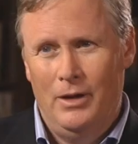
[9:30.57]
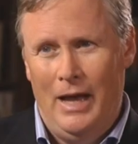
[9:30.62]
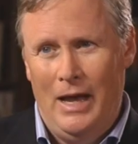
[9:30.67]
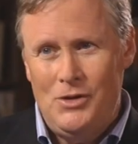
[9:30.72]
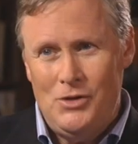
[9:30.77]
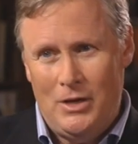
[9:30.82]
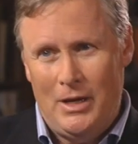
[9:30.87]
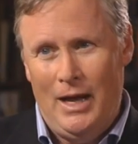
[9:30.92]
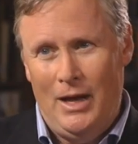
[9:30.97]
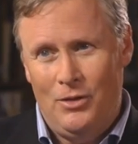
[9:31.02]

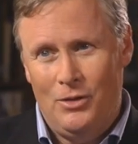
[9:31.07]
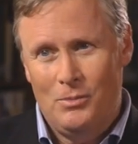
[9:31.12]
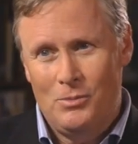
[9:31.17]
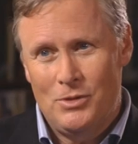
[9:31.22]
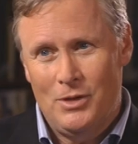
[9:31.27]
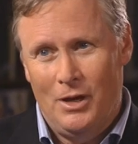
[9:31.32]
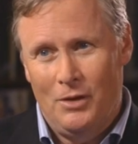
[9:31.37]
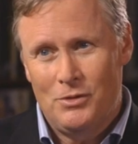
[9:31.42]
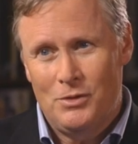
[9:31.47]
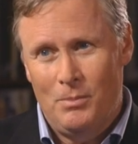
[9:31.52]
educate
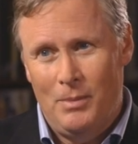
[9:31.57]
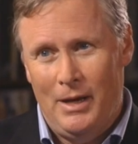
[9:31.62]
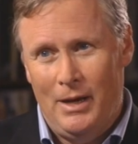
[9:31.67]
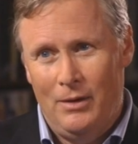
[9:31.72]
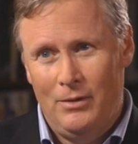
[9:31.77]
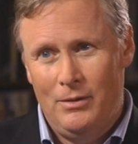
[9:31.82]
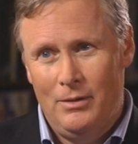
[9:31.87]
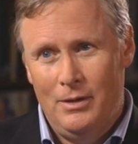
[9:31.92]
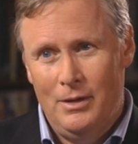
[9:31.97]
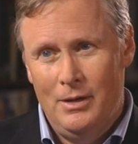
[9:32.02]
themselves
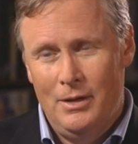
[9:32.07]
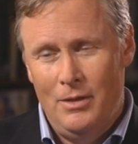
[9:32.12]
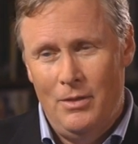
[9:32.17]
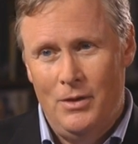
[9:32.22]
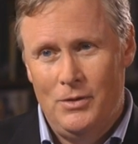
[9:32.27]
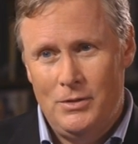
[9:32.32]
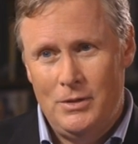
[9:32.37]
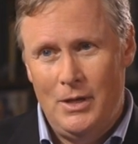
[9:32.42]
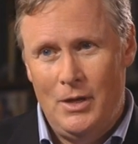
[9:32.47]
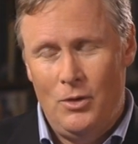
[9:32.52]
about
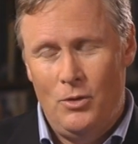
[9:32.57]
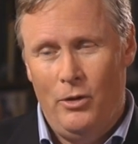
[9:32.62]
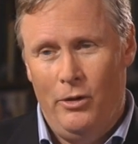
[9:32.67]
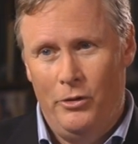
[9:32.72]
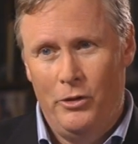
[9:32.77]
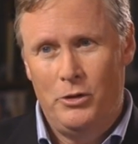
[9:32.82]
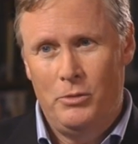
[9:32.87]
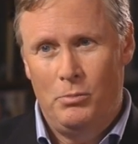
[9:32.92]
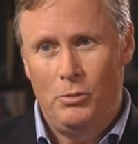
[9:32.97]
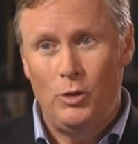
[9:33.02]
this thing called
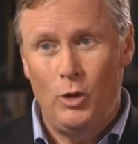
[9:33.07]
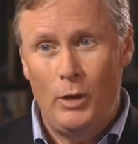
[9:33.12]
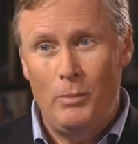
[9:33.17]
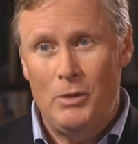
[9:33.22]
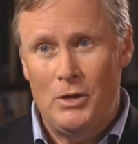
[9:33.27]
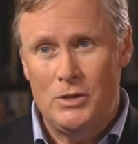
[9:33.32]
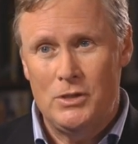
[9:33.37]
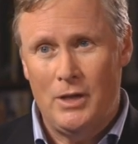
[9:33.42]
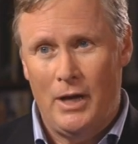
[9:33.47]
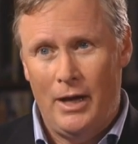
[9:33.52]
the
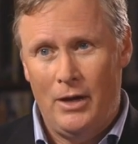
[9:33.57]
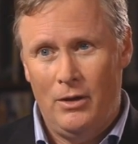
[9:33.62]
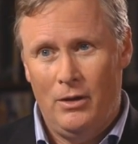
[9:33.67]
deployment cycle.